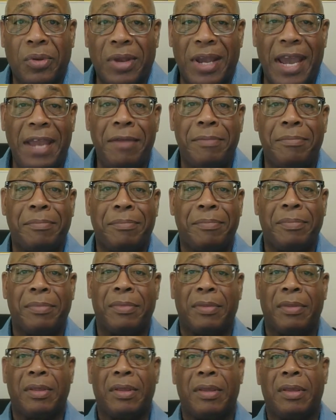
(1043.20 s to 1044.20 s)
Okay?
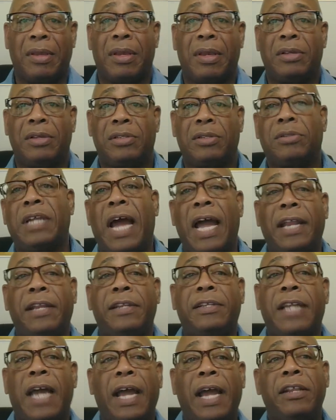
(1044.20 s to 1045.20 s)
So
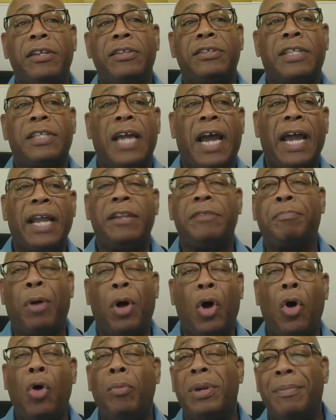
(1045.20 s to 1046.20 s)
Titus,
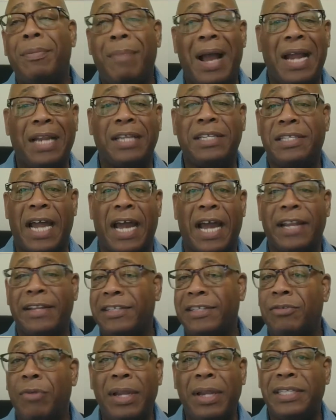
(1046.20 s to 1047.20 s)
Paul reminds
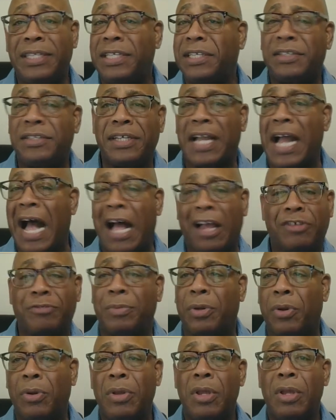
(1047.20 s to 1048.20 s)
Titus. That's why he says the
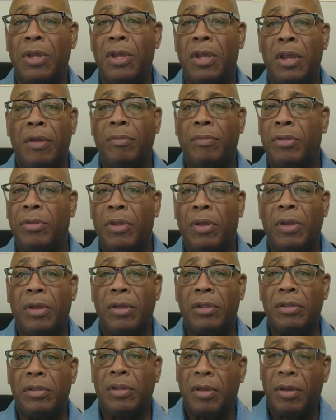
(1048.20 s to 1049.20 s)
gospel.
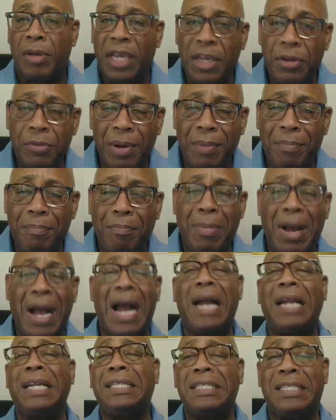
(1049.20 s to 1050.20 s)
He
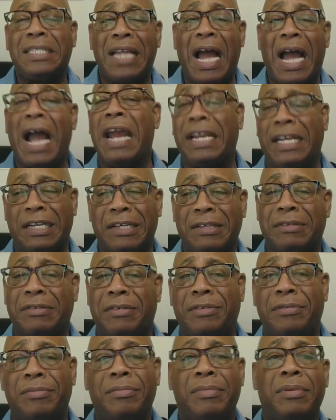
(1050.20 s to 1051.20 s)
reminds
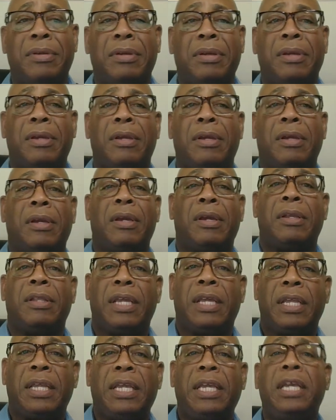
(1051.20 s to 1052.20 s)
Titus
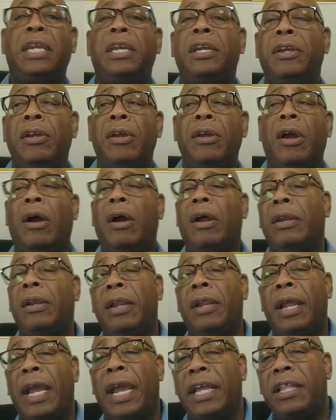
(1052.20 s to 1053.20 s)

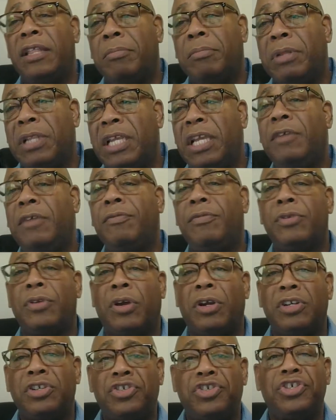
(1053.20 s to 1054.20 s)
that and the believers
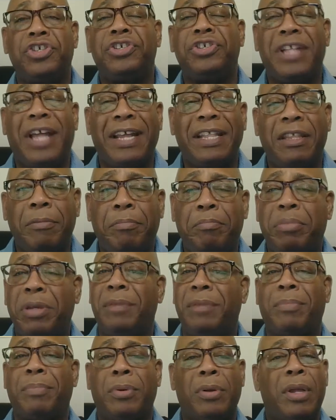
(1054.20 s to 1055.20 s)
are just like the
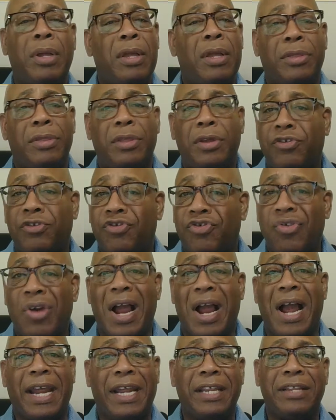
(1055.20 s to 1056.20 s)
people they're
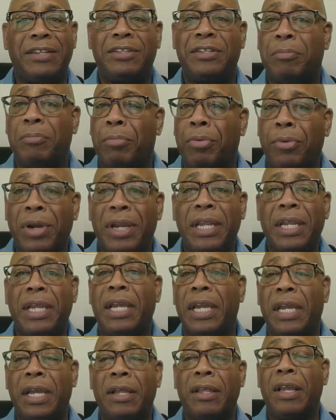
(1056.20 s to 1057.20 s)
trying to bring
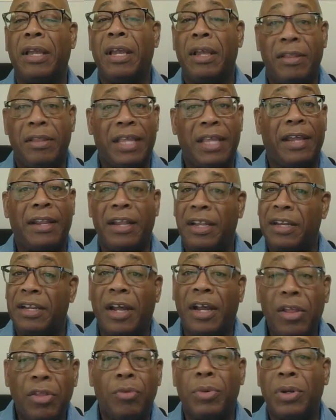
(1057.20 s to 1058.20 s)
in. That,
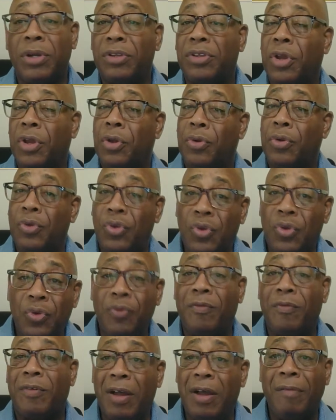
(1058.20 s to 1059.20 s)
in other words,
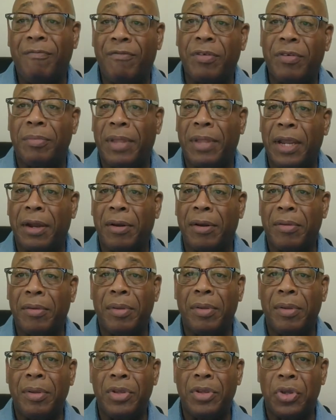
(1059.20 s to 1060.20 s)
you come from there.
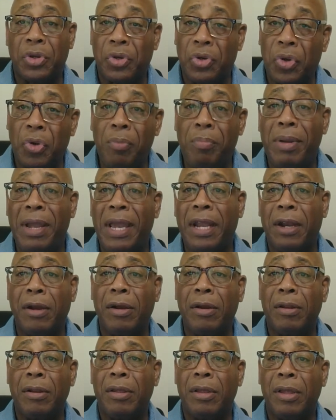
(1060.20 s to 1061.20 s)
You're no
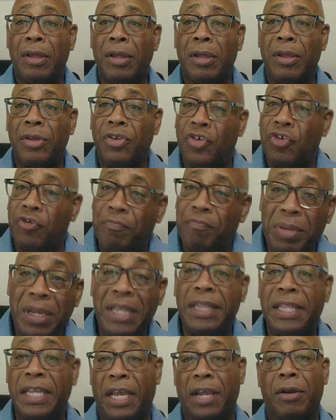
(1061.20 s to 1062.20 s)
better. You've
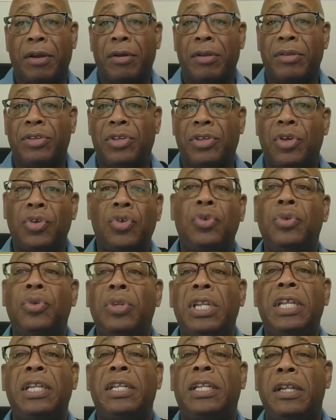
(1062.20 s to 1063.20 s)
been there. So
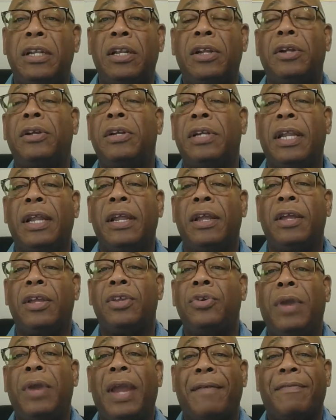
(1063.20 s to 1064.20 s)
you need to learn.
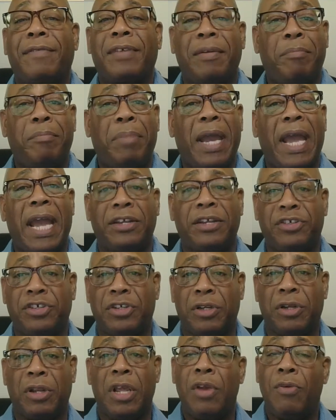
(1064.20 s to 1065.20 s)
You have
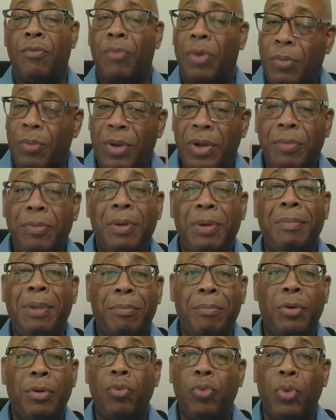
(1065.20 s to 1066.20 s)
compassion. When we
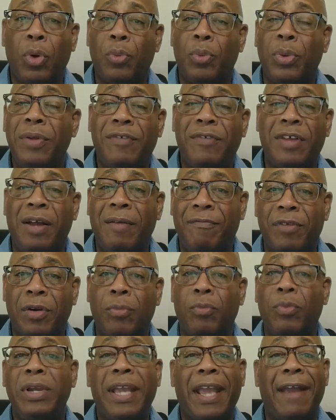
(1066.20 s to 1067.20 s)
remember where we've come
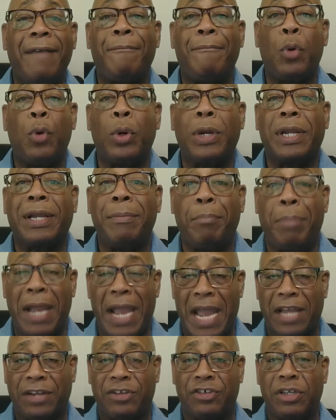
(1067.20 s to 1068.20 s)
from, we have more
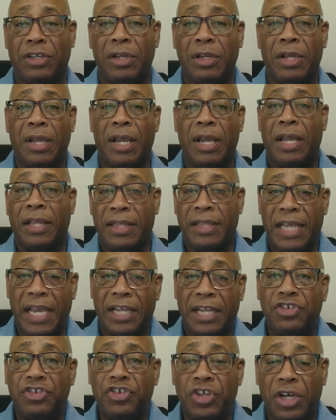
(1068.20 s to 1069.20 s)
compassion
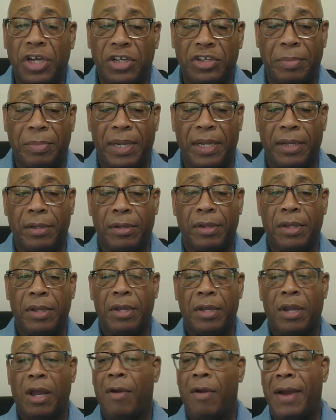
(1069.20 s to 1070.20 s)
than judgment.
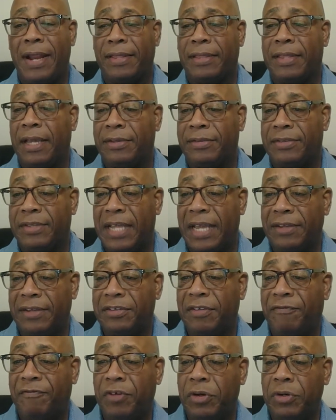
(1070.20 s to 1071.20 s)
All right, that's
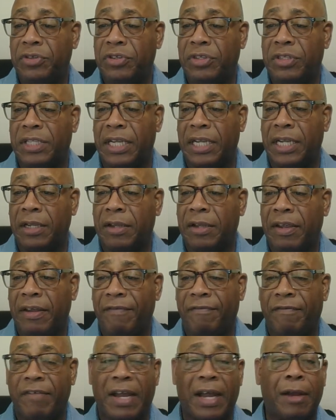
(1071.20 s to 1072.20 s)
the first thing
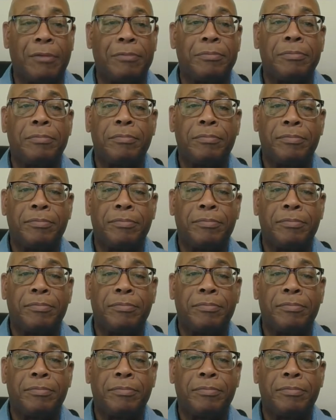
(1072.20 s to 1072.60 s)
he found.